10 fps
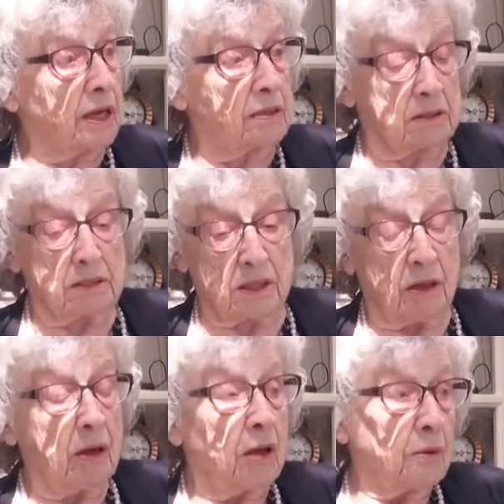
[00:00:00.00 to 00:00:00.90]
And
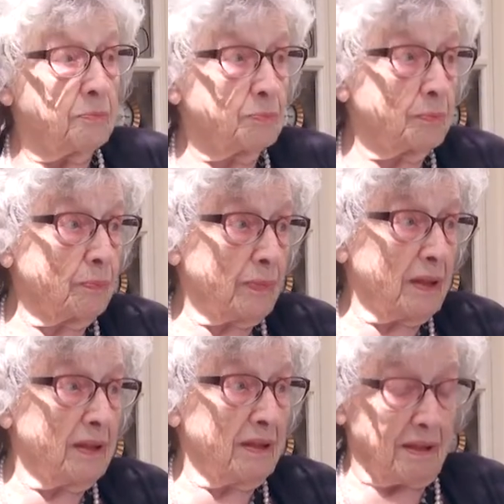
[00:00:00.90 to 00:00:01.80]
you were all war
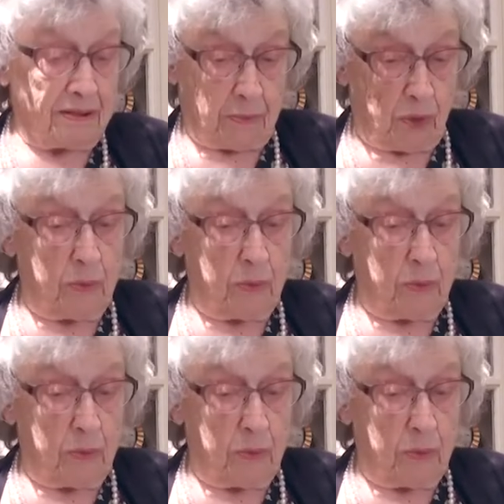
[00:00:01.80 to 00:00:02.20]
brides, is